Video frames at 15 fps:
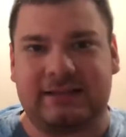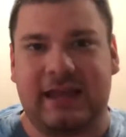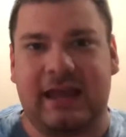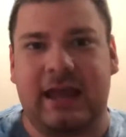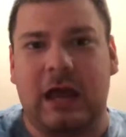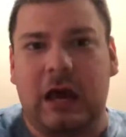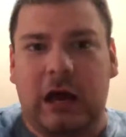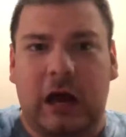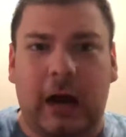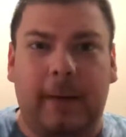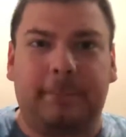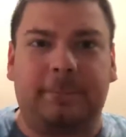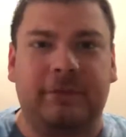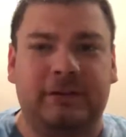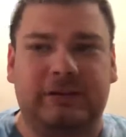they
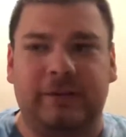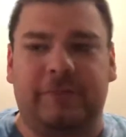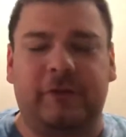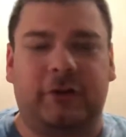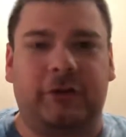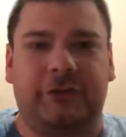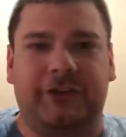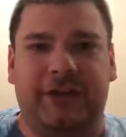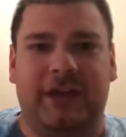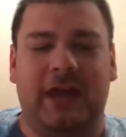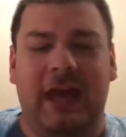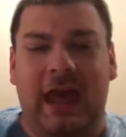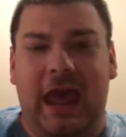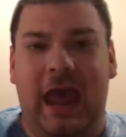up the difficulty.